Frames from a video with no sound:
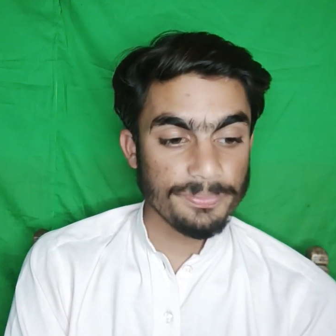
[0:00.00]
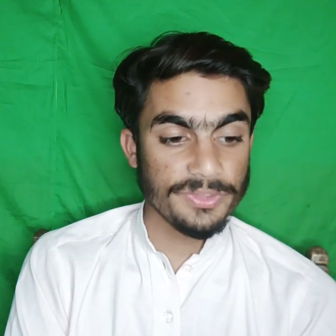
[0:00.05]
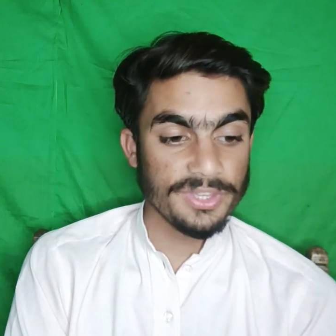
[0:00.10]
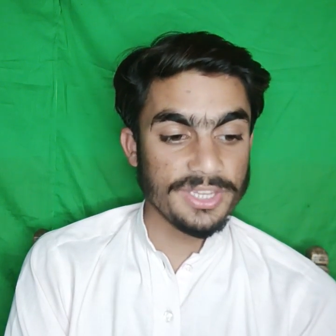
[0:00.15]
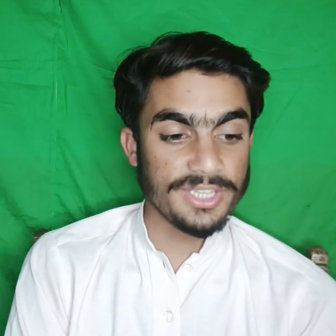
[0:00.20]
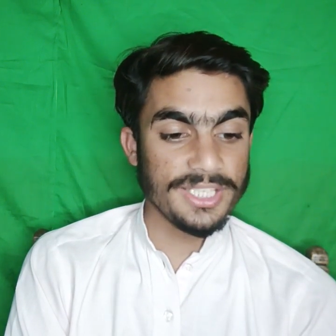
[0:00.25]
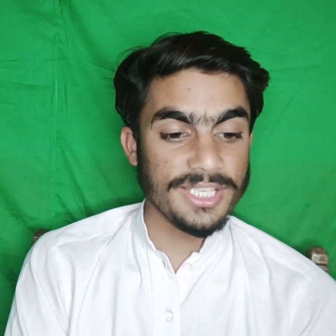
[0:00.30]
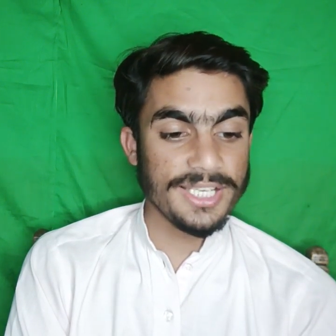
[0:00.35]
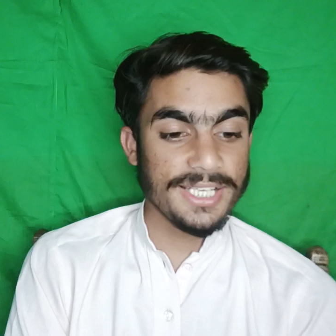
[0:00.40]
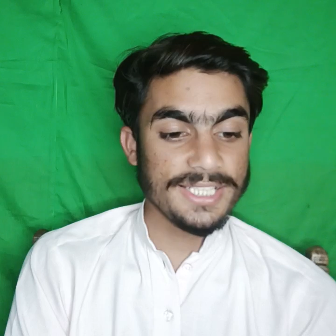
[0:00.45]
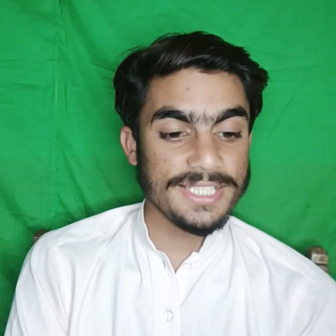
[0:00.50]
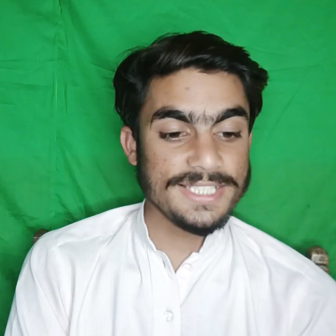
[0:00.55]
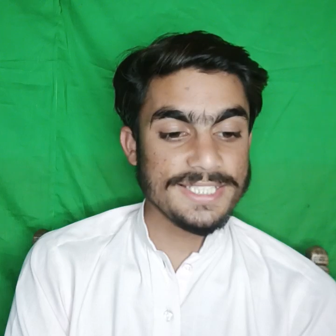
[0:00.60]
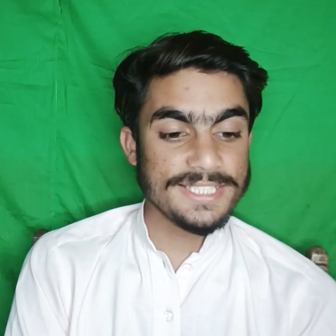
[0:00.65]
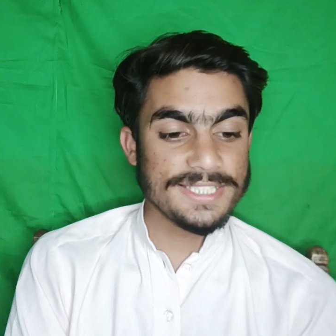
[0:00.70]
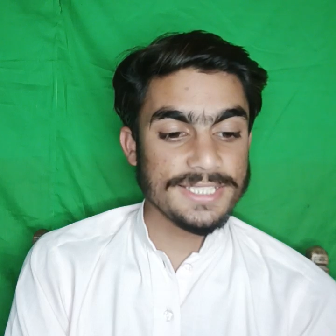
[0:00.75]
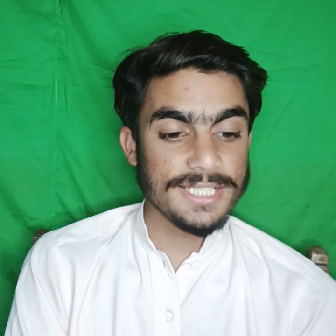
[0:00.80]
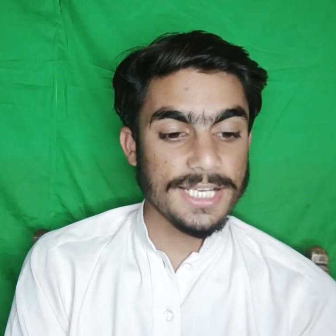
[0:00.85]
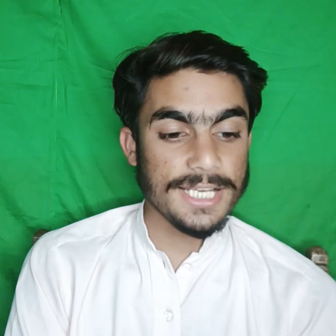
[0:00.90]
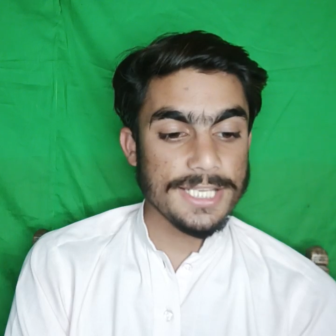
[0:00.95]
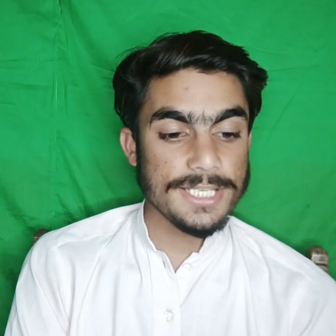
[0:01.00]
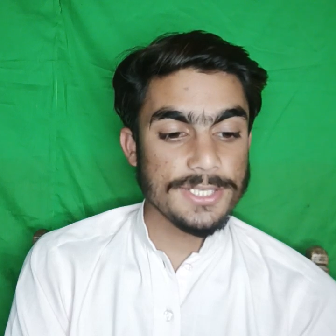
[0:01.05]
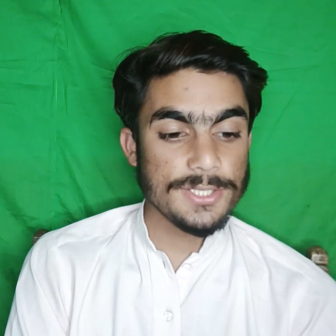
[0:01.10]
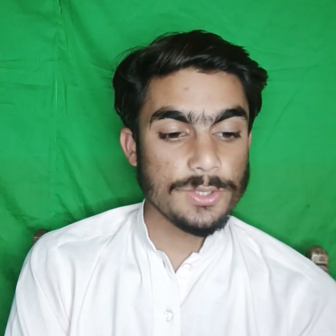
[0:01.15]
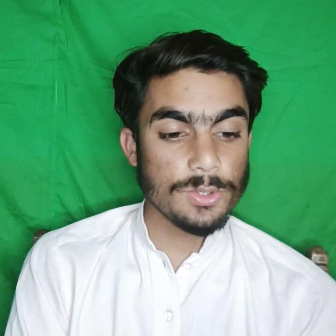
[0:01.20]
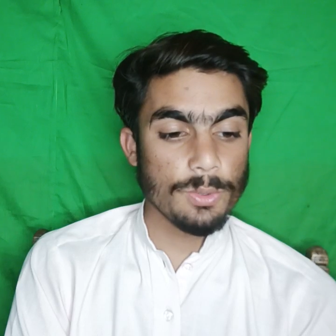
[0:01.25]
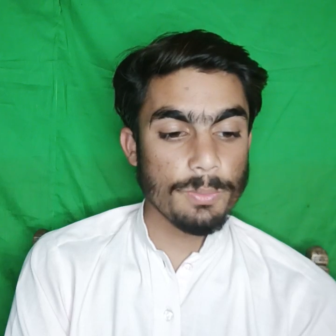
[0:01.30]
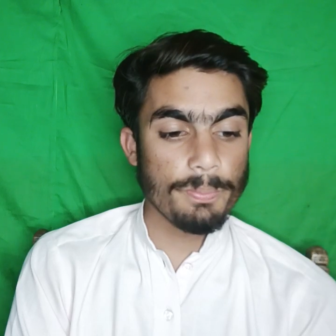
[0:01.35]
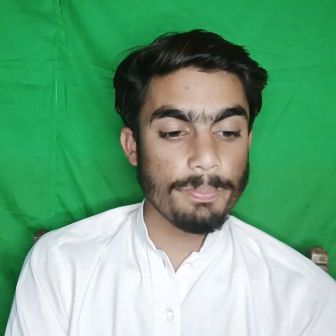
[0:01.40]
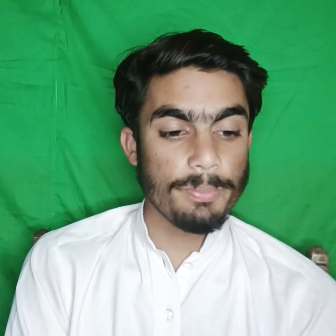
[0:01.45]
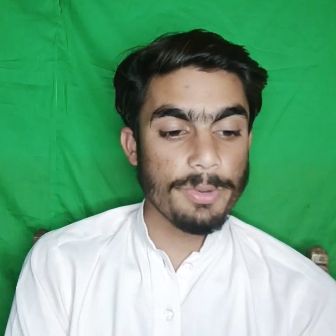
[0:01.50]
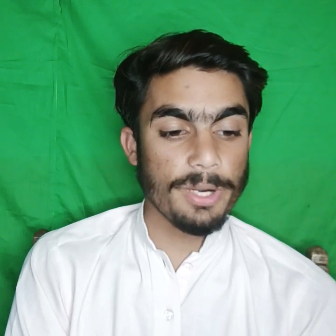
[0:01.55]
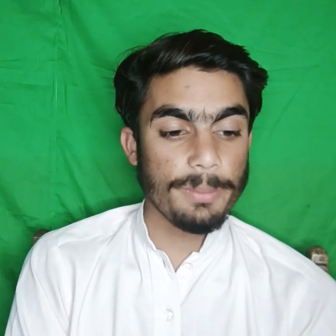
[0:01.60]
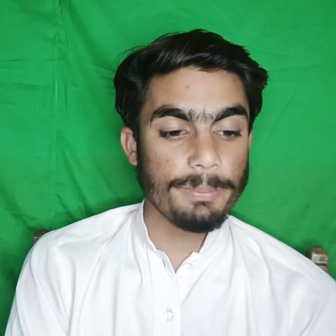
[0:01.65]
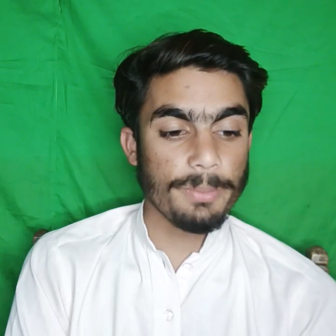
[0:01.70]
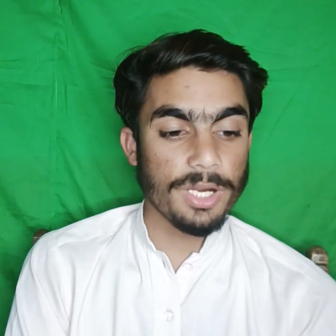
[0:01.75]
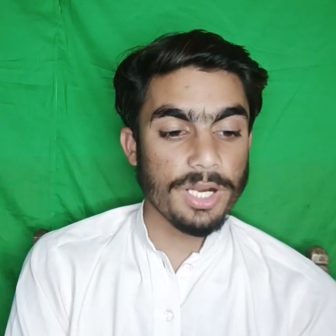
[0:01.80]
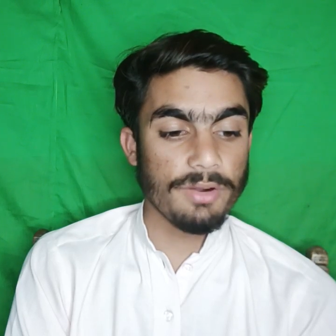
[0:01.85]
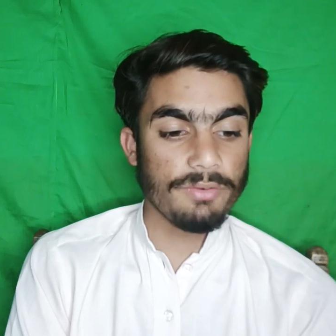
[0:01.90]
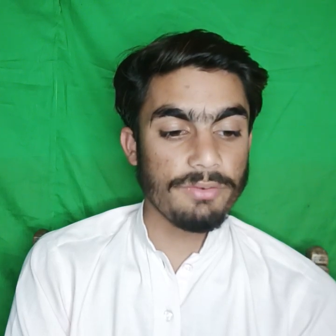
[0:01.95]
There is a
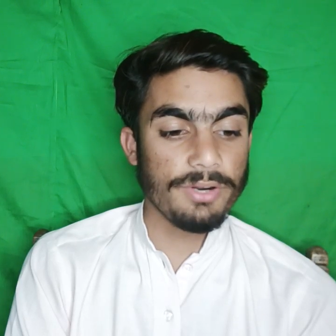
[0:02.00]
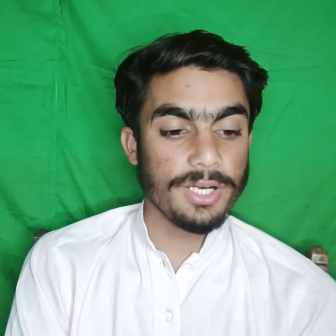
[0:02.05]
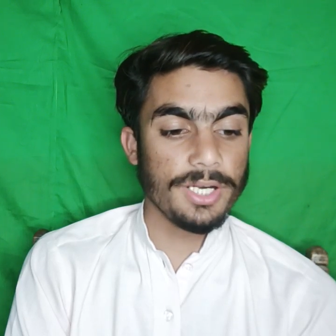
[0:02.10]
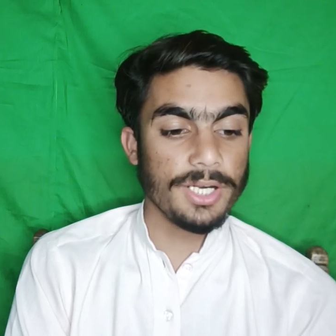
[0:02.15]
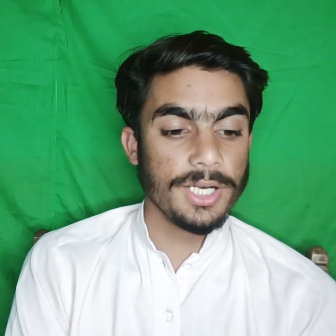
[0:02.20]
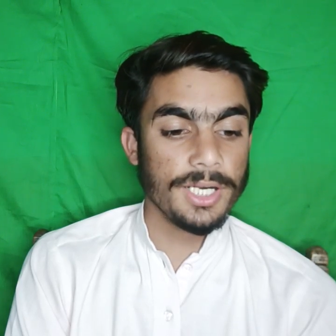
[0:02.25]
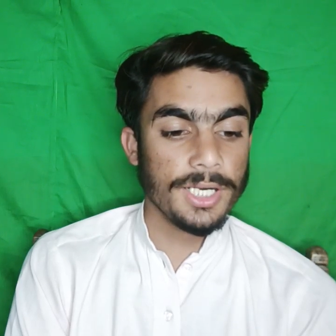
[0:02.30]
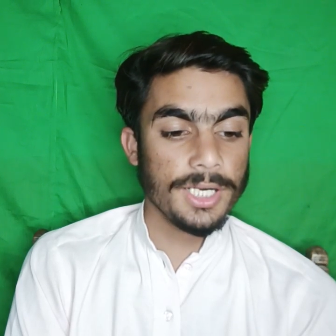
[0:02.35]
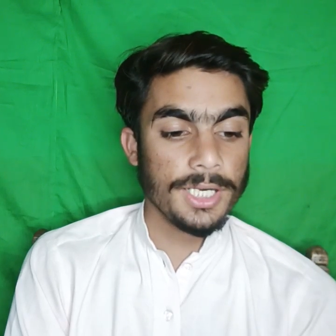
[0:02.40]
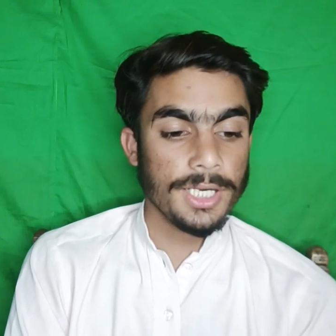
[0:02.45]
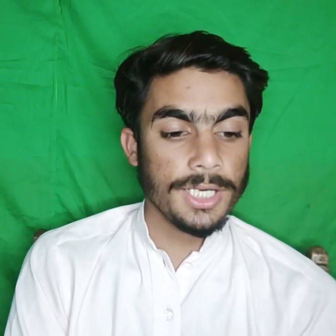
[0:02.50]
superpower